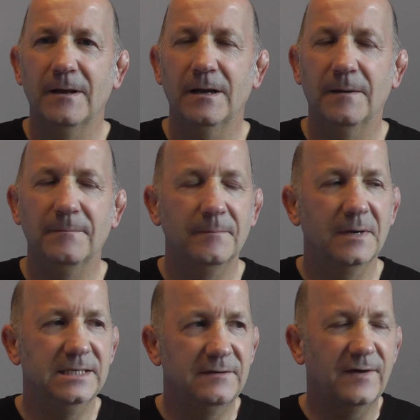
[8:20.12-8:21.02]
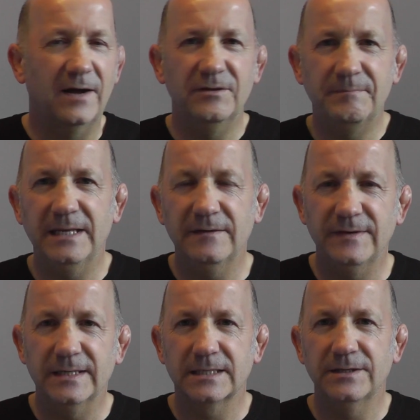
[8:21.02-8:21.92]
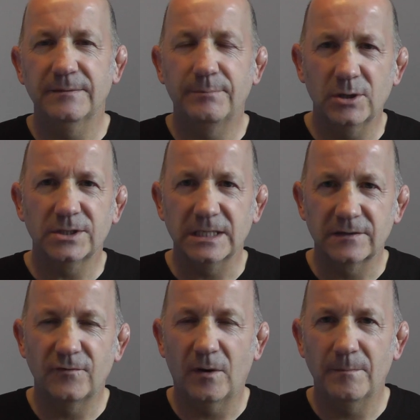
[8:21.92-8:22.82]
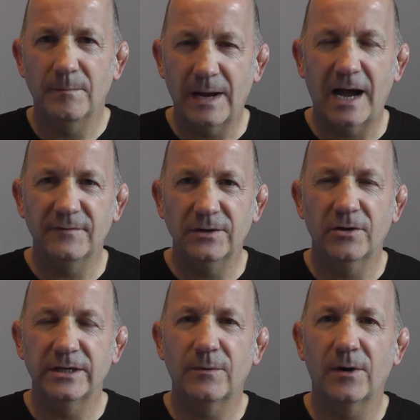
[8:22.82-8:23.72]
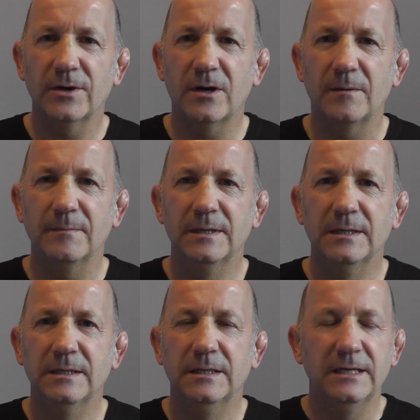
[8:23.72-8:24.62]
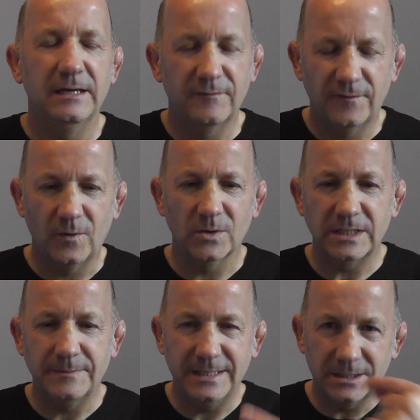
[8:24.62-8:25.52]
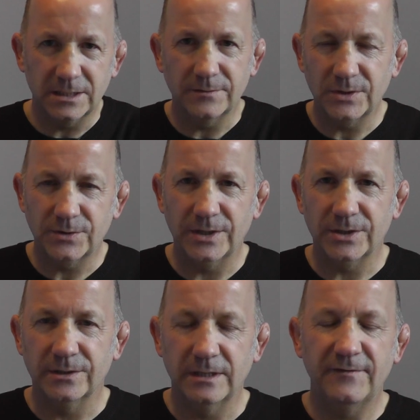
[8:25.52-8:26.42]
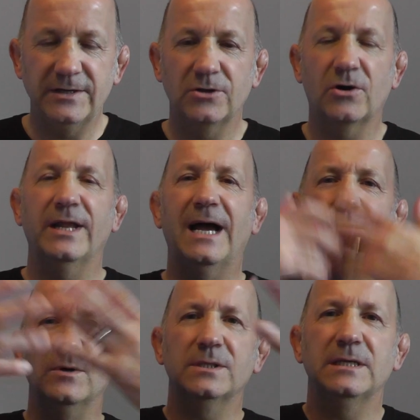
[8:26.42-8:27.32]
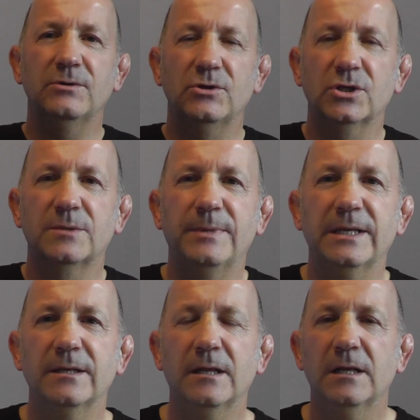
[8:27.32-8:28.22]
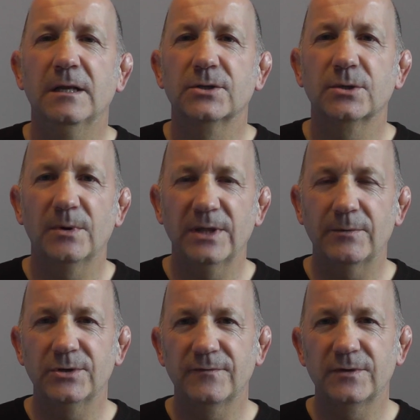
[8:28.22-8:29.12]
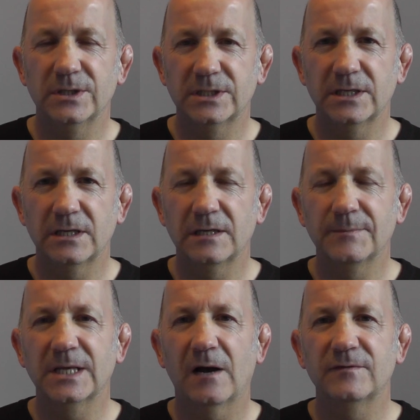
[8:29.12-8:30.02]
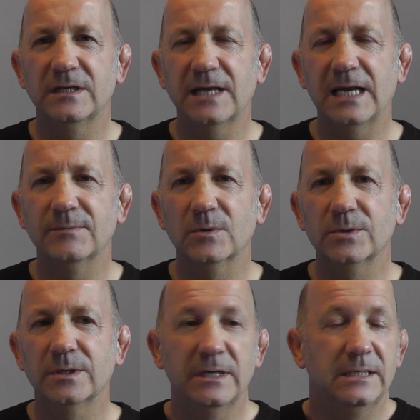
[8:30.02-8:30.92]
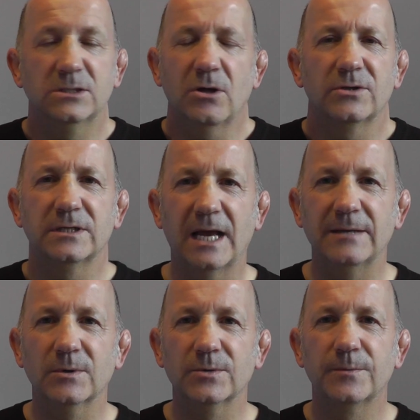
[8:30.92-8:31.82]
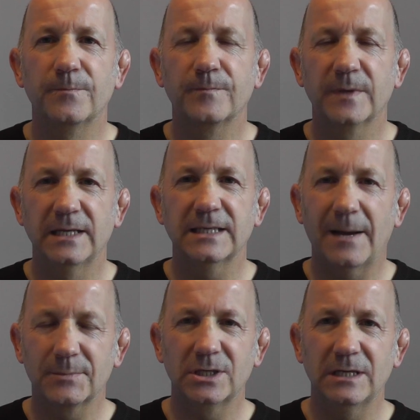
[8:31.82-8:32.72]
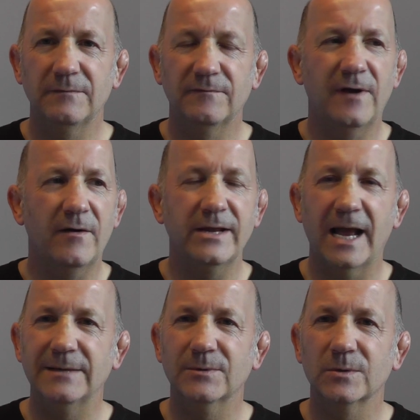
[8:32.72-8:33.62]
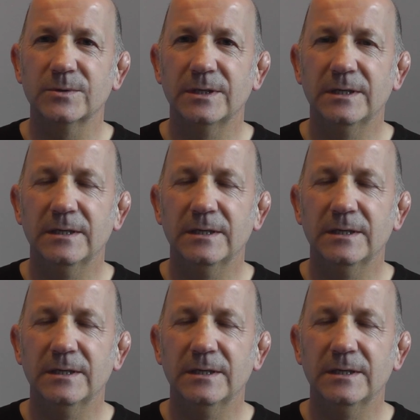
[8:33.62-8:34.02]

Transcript: And he found the benefits and the pluses from having only one arm. It forced him into the restriction. If he'd have gone outwards, he would have just been someone that would have considered himself disabled. He's not disabled. He's actually very abled.